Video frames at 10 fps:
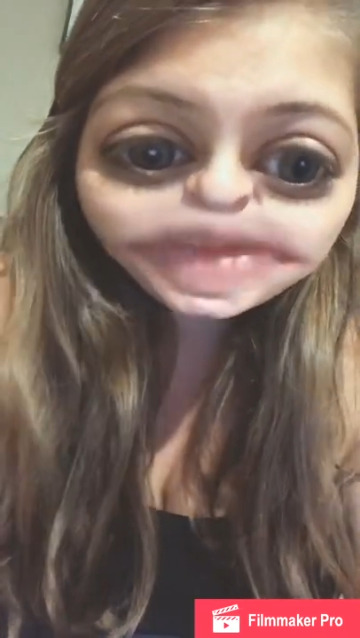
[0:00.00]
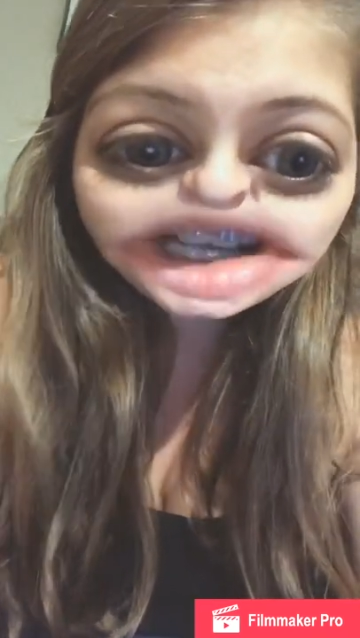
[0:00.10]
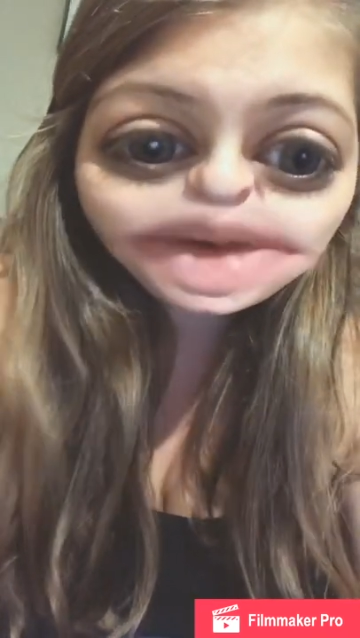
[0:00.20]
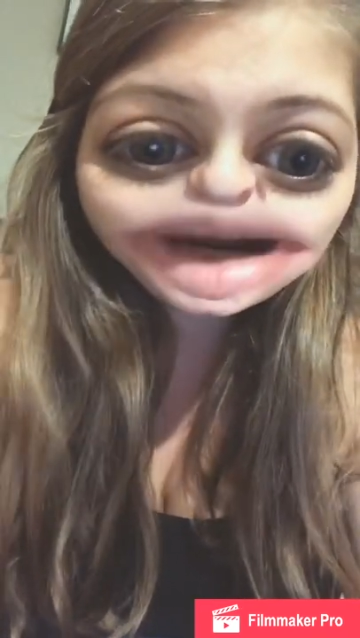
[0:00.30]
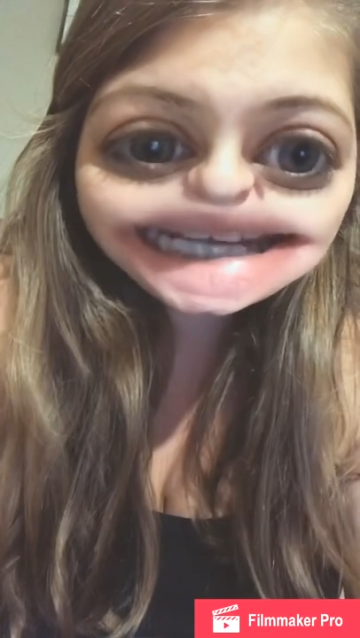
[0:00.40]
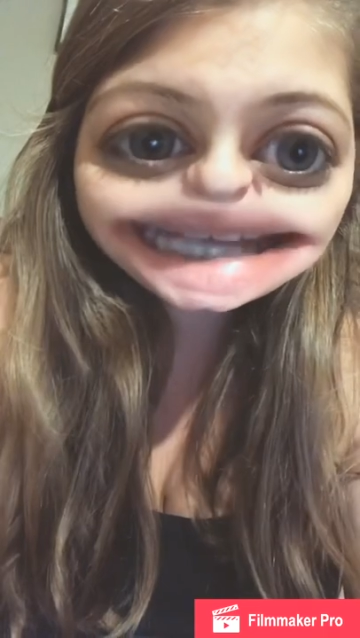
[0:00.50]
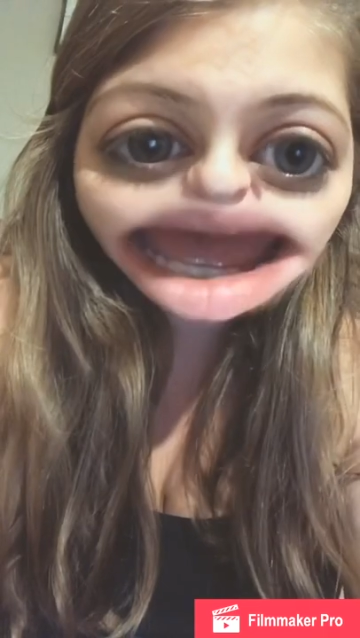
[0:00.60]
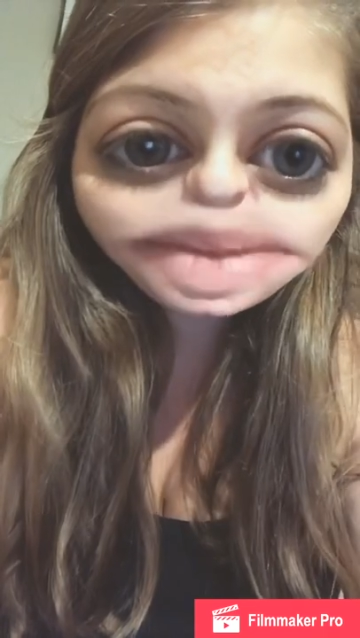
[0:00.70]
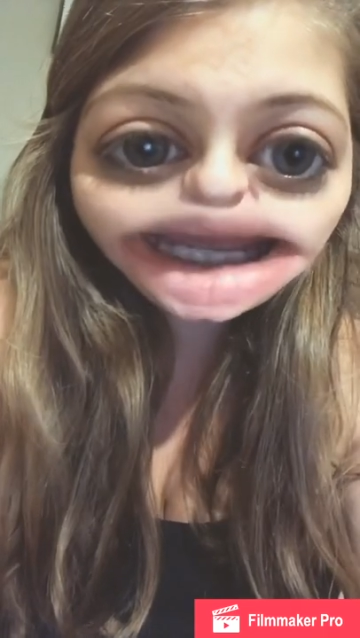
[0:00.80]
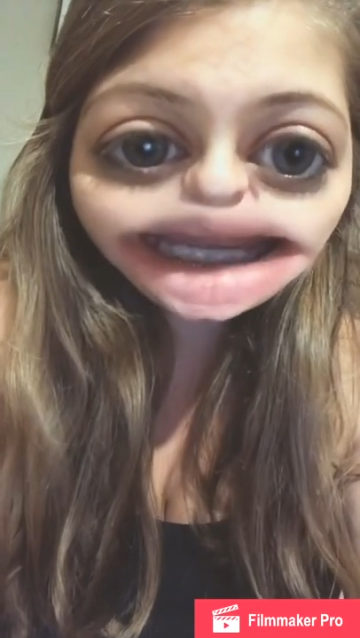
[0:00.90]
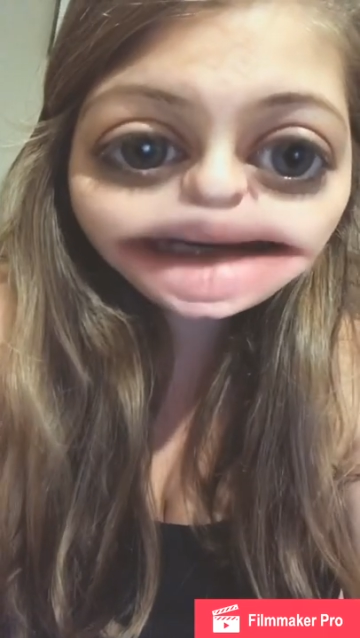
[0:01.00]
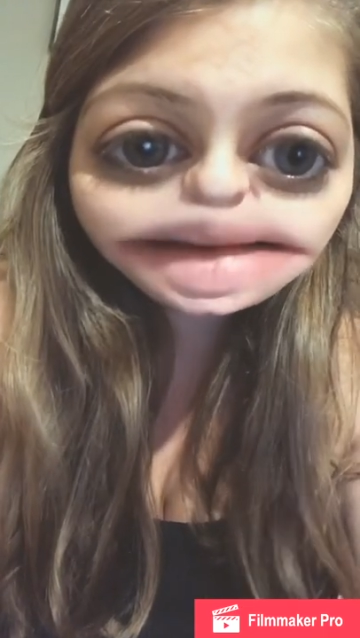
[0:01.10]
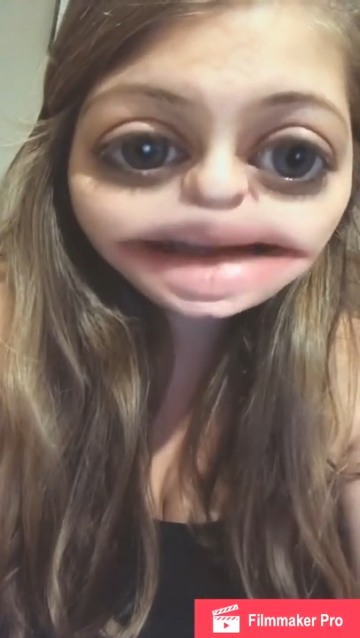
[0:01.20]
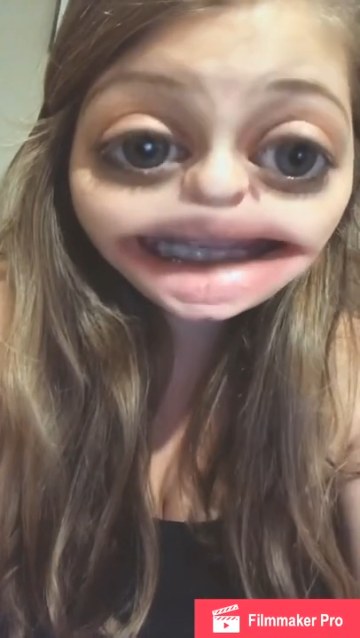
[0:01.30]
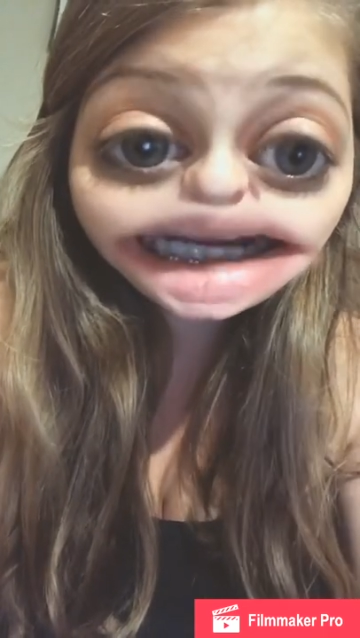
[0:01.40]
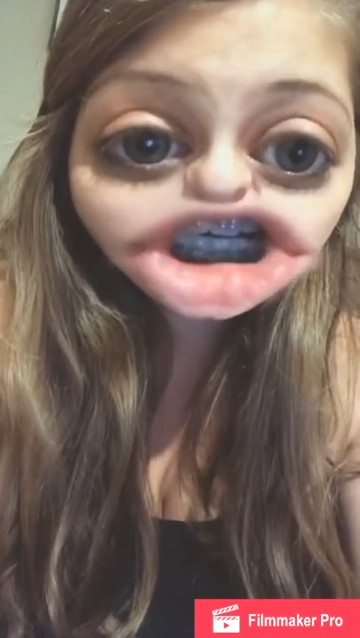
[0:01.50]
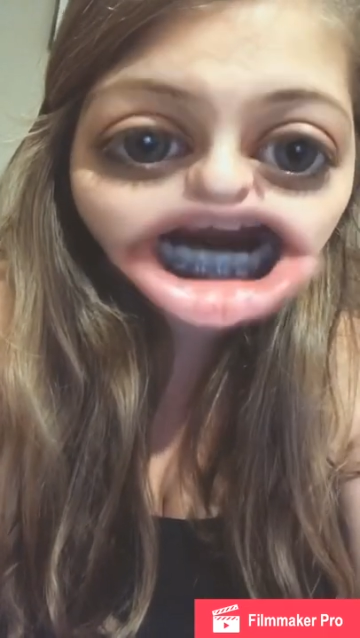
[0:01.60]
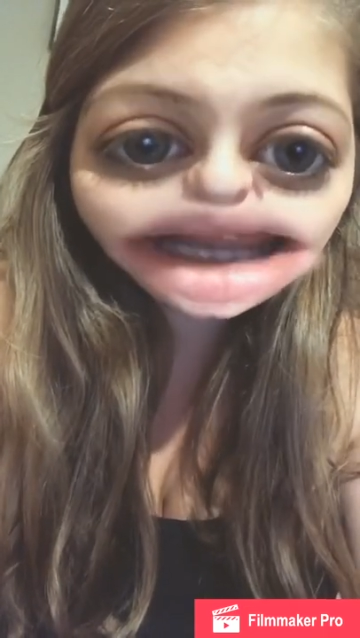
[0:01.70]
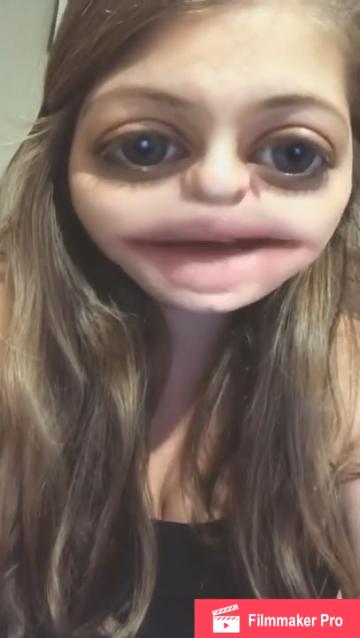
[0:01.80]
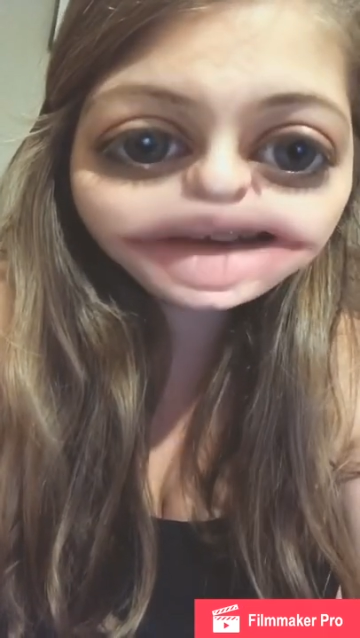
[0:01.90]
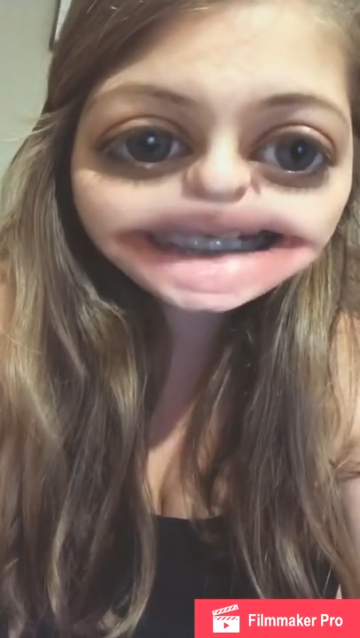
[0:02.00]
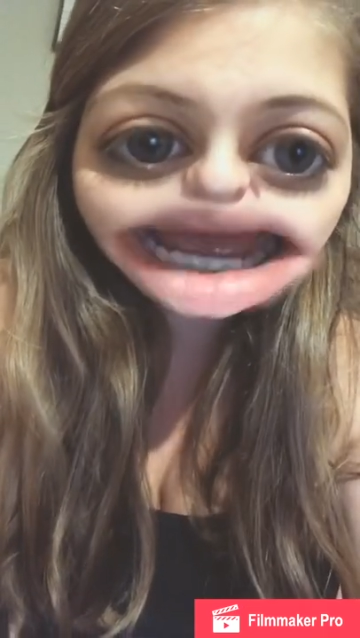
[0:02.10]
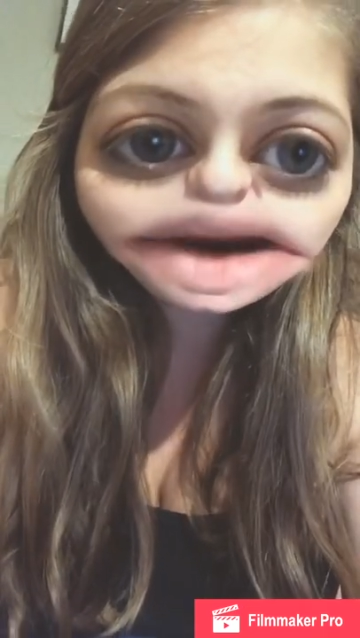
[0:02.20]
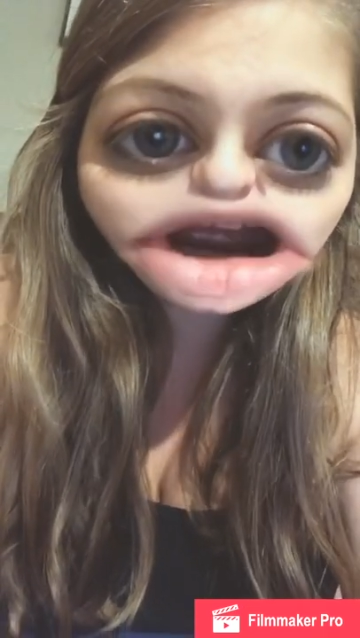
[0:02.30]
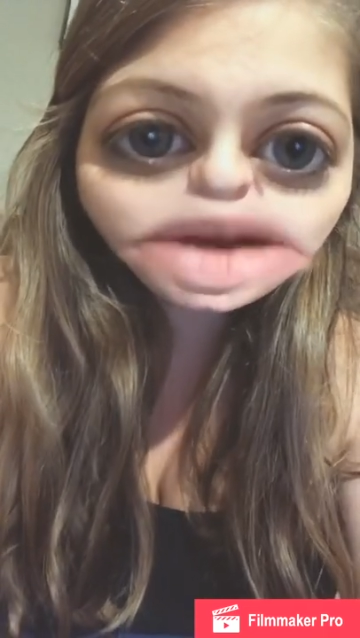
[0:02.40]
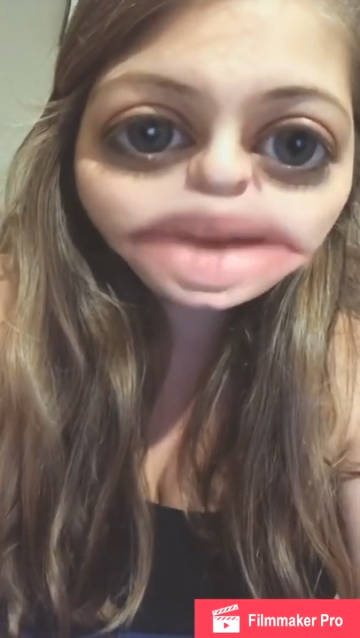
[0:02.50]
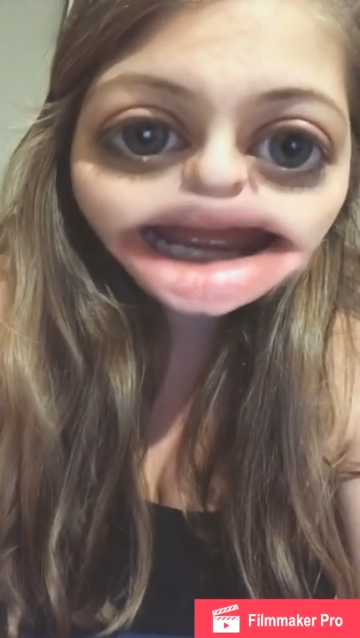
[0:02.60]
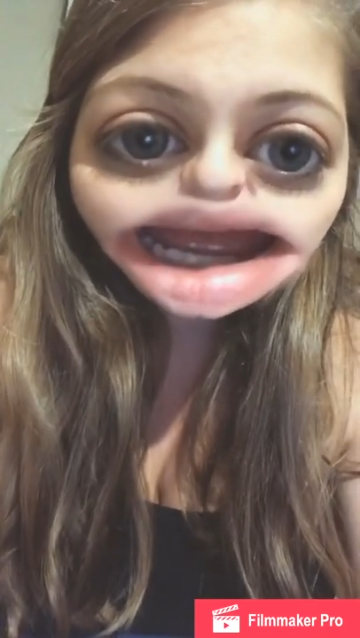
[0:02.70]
So what does that mean in the tri-level townhome?